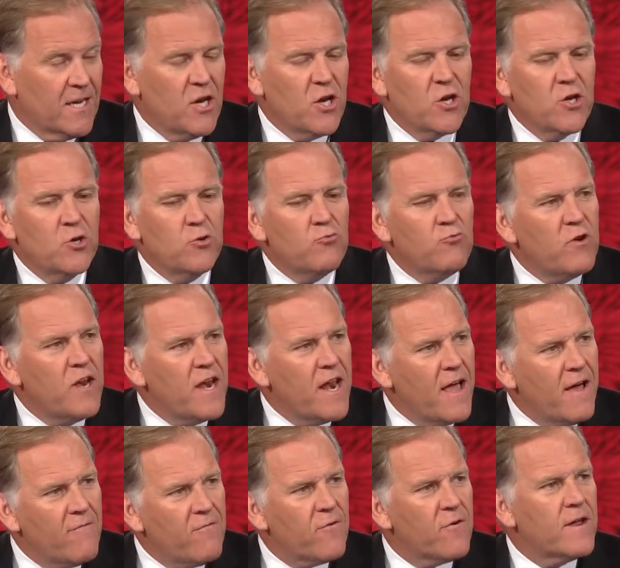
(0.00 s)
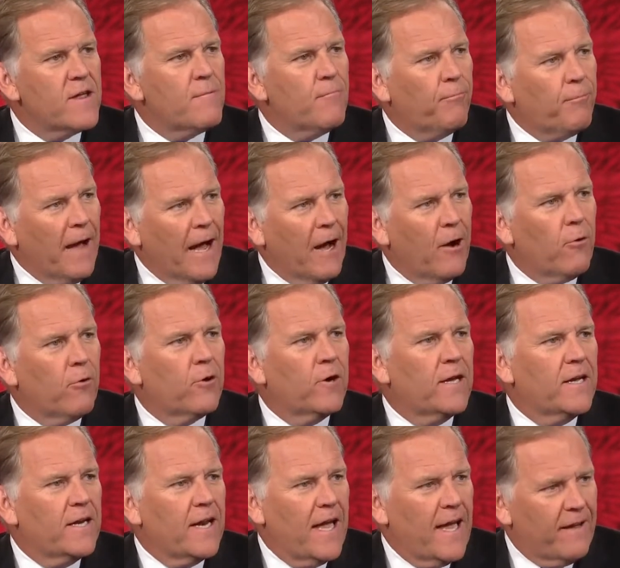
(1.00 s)
You never empower an
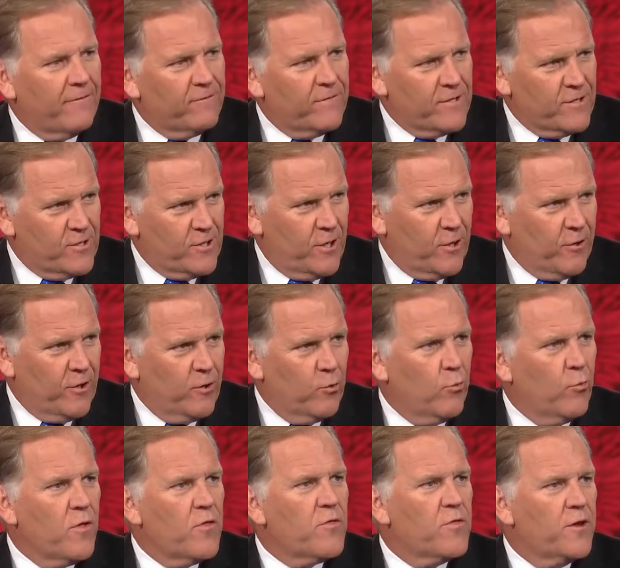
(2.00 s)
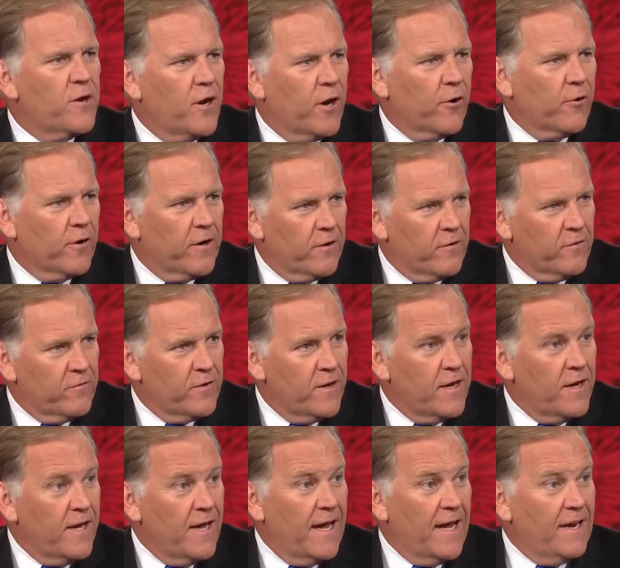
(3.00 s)
adversary with the narrative.
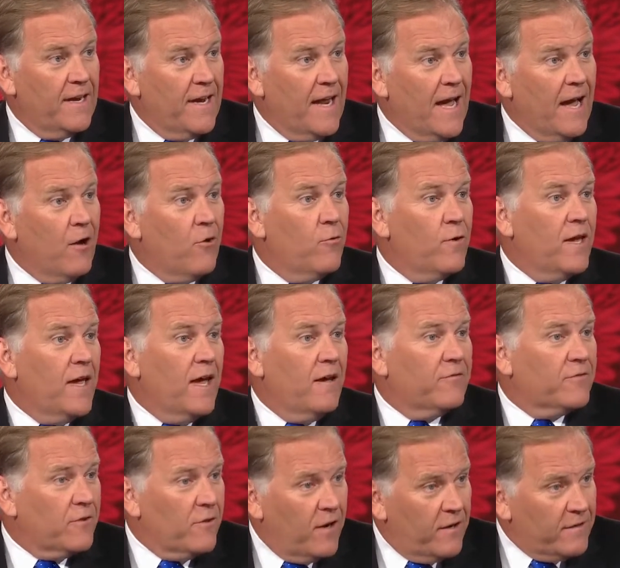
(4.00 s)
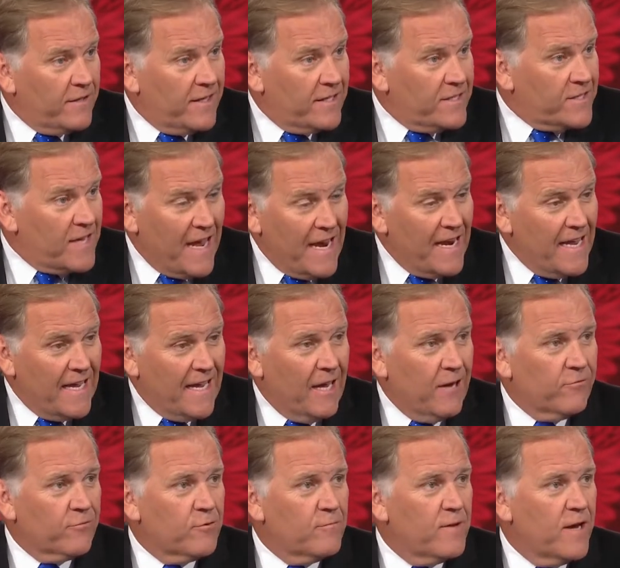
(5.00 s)
And now we have to get any
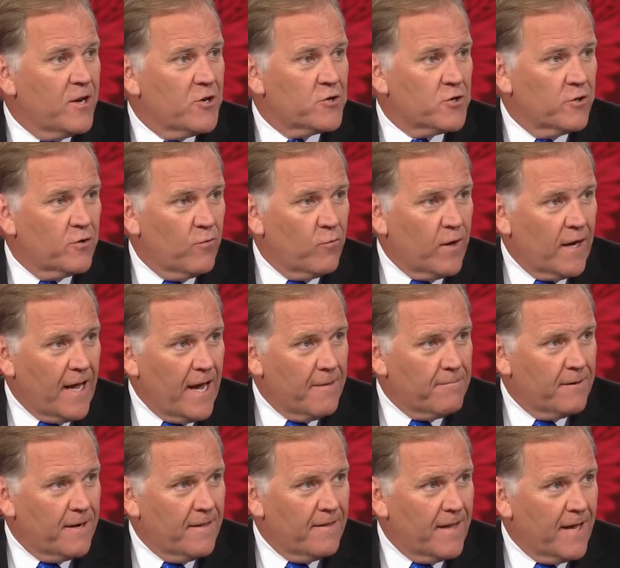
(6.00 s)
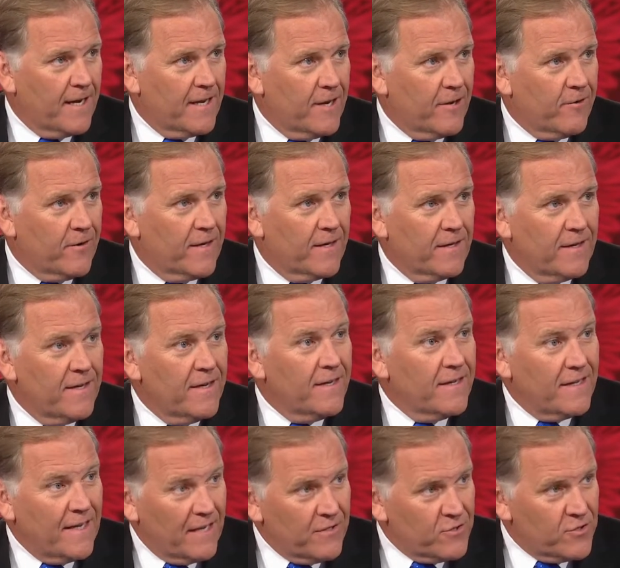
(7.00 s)
confirmation of what happened in that hearing,
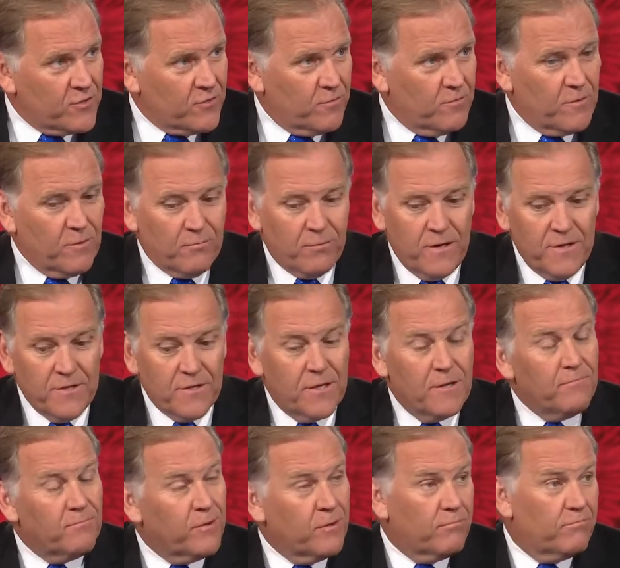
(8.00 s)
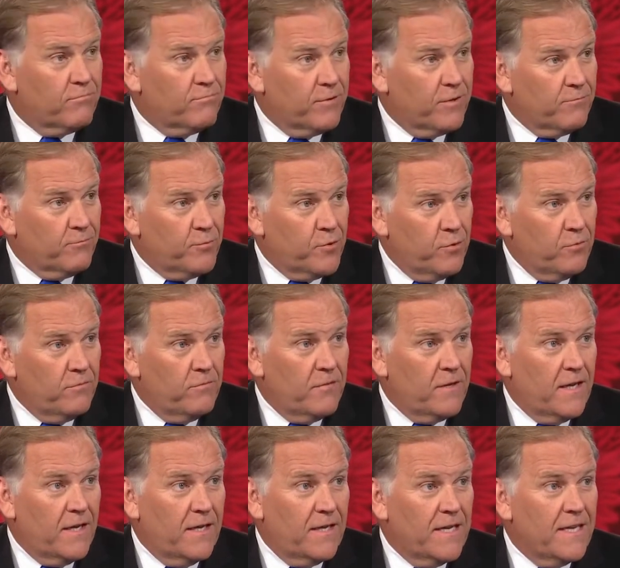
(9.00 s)
not just from the president, but Putin
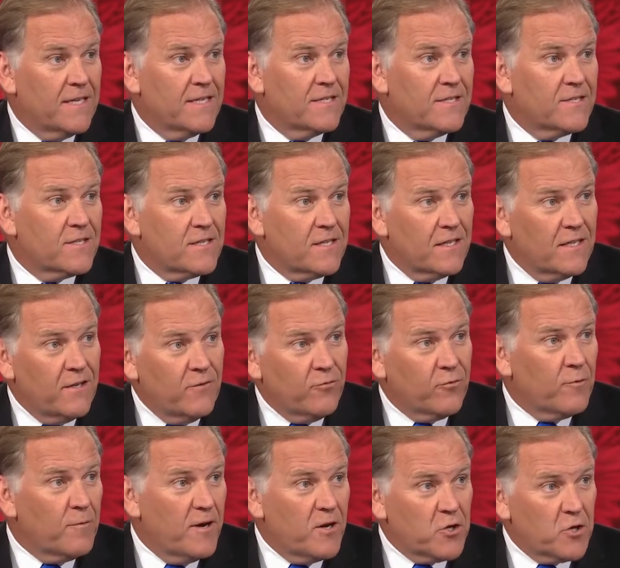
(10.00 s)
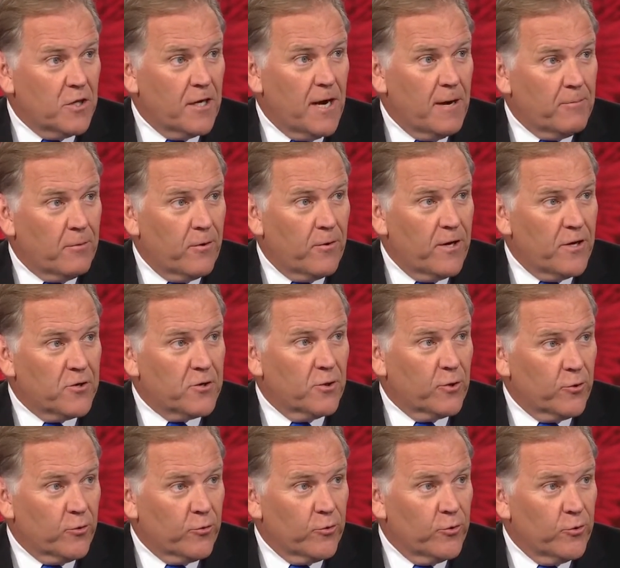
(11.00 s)
and his information operation
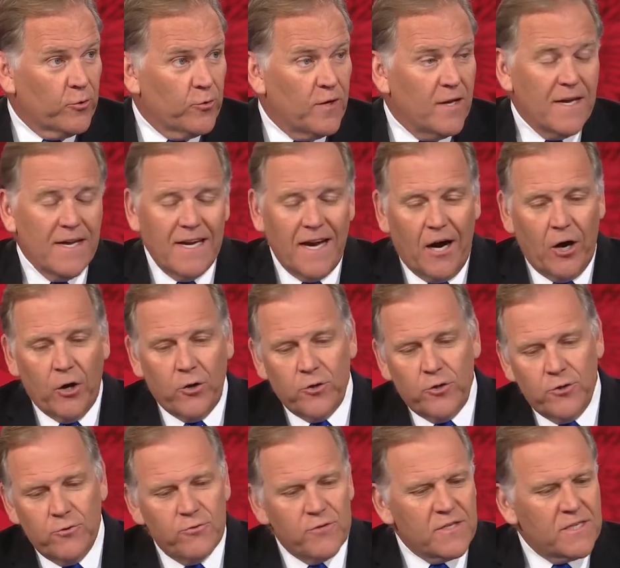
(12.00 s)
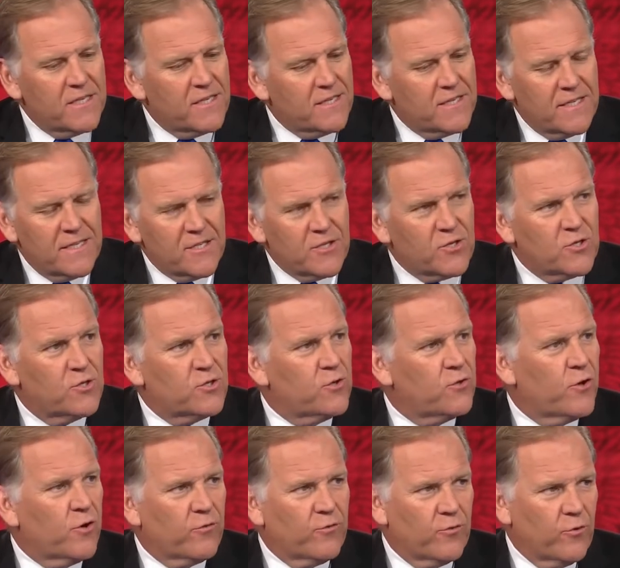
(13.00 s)
crew are using this to their
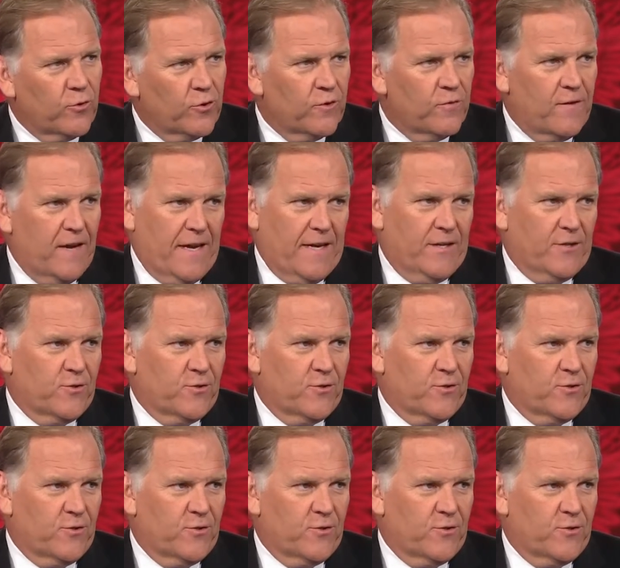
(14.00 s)
full advantage.